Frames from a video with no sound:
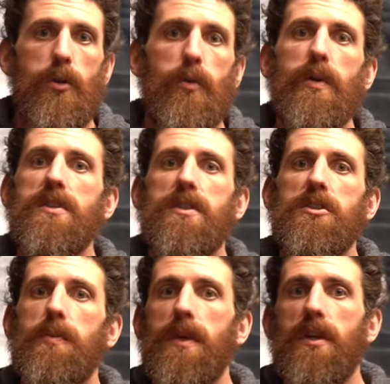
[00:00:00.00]
The reason
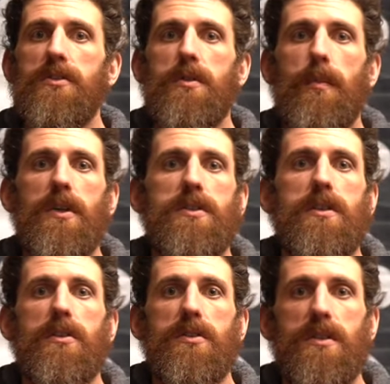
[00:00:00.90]
is because the
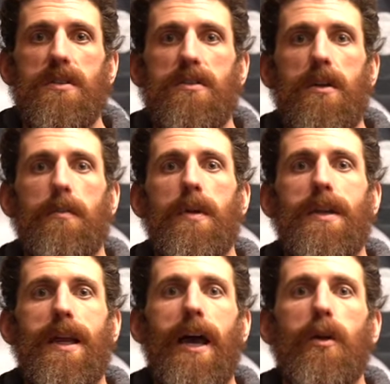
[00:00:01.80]
muscular system
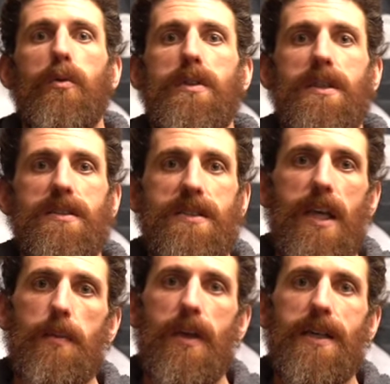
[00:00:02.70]
not only
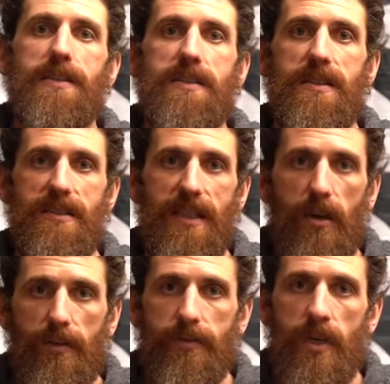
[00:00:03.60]
stabilizes
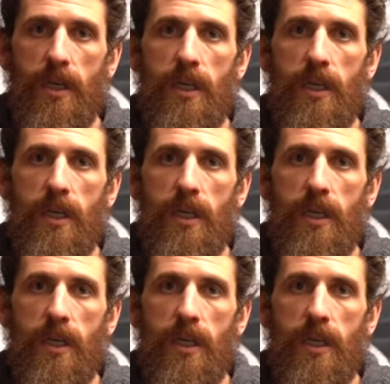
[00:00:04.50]
itself,